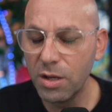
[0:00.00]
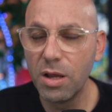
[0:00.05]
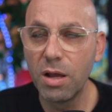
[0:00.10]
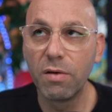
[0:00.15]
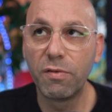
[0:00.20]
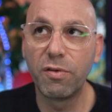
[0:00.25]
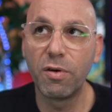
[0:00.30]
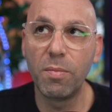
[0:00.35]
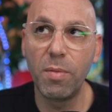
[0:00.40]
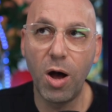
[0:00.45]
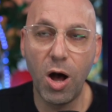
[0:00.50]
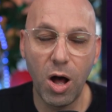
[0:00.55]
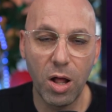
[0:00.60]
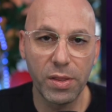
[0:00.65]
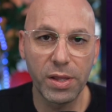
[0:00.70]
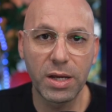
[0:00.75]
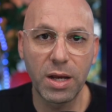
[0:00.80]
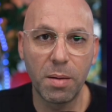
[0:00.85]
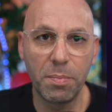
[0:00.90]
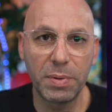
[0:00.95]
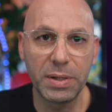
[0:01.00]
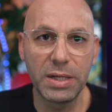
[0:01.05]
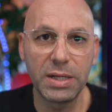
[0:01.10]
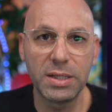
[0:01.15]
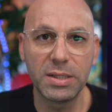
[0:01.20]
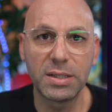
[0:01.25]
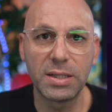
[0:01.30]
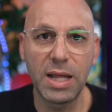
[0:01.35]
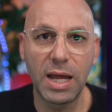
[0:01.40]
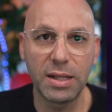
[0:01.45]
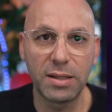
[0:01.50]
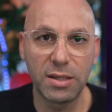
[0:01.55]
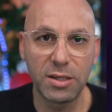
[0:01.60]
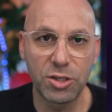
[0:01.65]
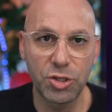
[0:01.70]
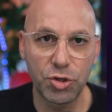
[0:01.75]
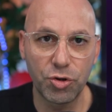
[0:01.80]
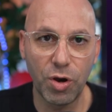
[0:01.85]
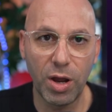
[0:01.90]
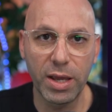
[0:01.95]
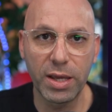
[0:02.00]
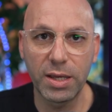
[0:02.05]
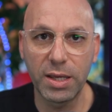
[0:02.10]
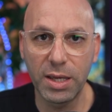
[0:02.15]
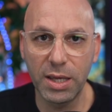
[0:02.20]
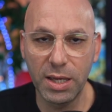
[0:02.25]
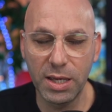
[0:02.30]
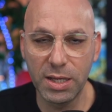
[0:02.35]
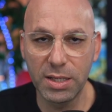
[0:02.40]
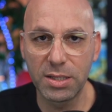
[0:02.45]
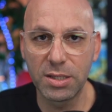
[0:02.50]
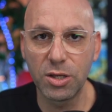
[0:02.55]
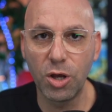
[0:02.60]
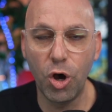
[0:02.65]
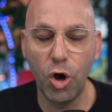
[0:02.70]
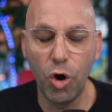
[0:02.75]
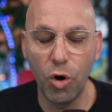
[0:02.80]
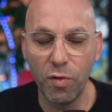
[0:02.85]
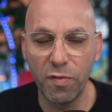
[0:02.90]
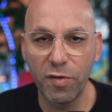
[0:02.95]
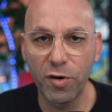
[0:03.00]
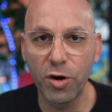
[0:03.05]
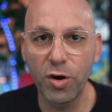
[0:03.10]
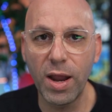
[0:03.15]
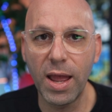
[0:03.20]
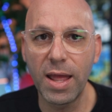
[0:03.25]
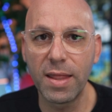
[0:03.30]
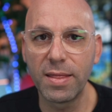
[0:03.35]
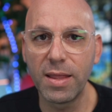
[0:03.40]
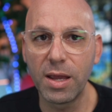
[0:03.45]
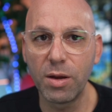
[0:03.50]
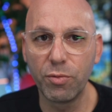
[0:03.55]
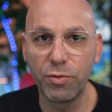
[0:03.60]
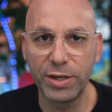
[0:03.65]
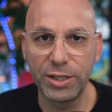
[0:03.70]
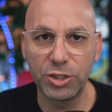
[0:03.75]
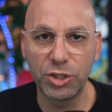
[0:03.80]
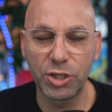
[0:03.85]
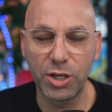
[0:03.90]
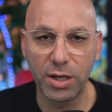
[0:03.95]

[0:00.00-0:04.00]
from all the companies that the strike is over and they reached an